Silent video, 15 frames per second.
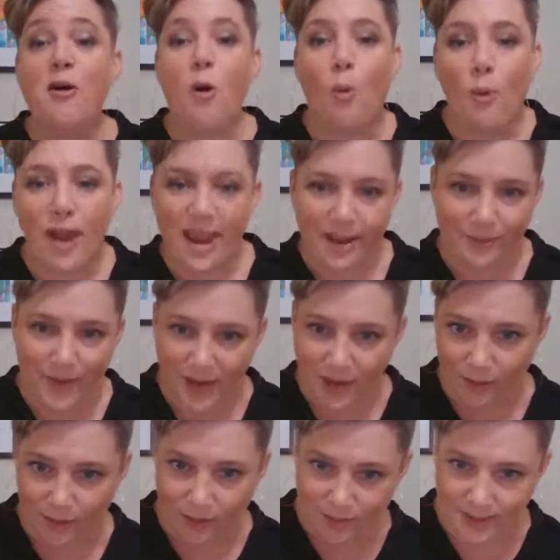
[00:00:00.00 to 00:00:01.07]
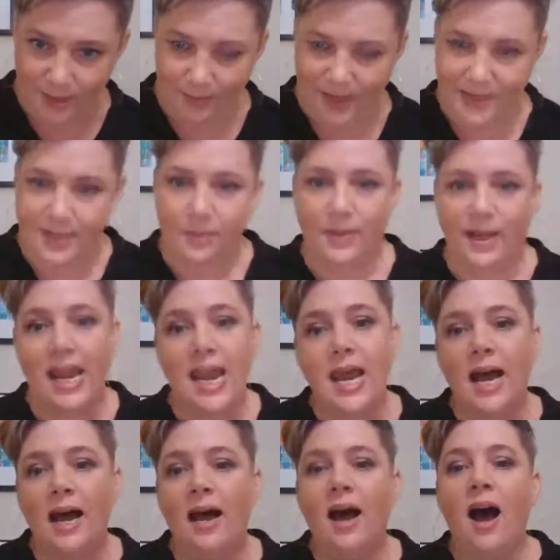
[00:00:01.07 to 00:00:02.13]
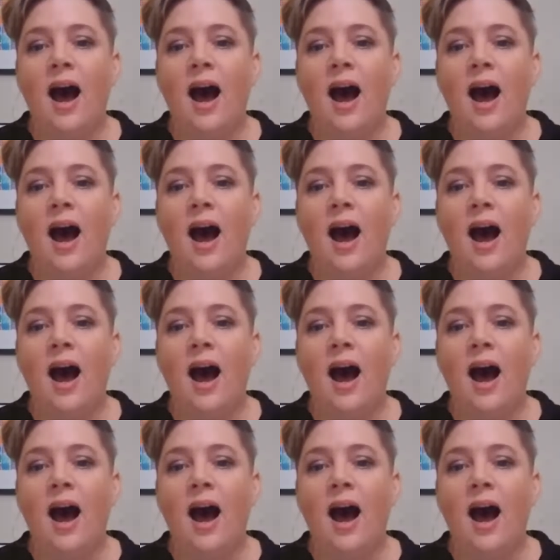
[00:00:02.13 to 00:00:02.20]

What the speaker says: we have been going through something similar here.